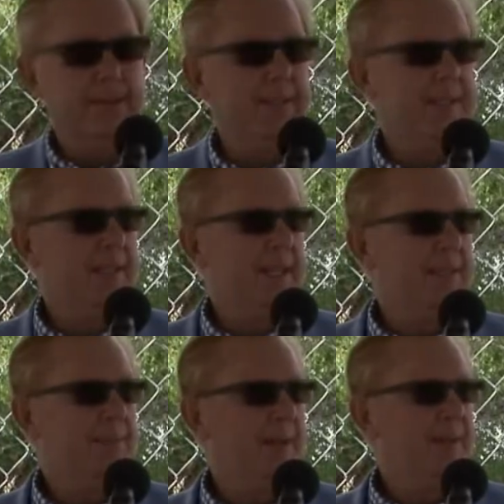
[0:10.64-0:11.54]
This
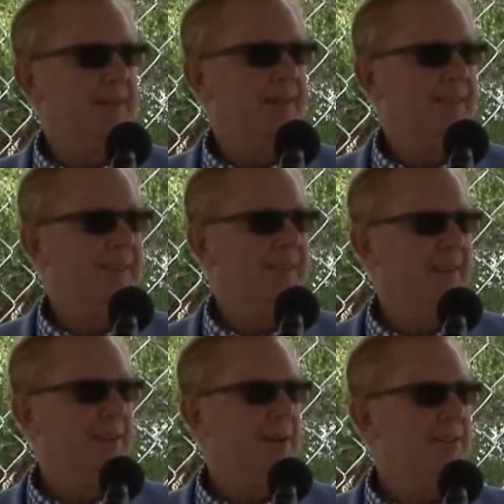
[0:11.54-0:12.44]
day's been
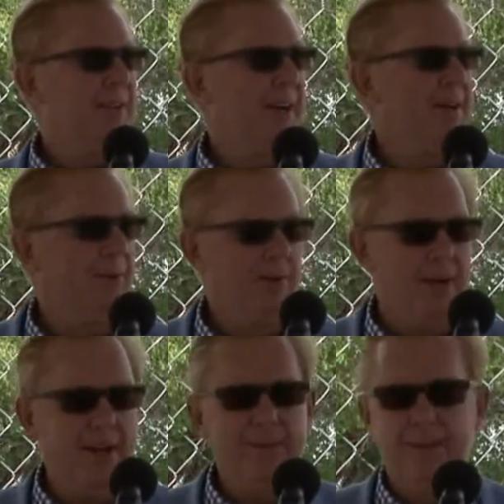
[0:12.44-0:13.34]
a long time
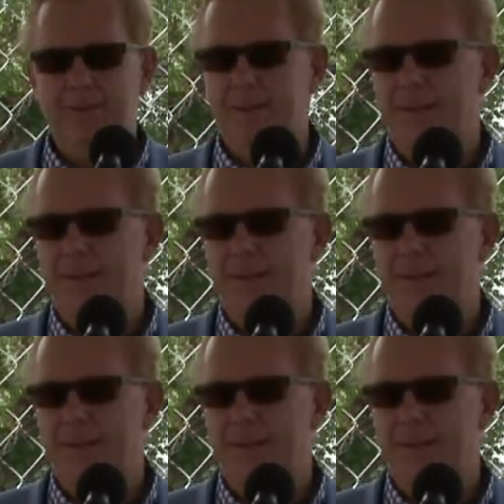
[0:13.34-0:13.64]
arriving,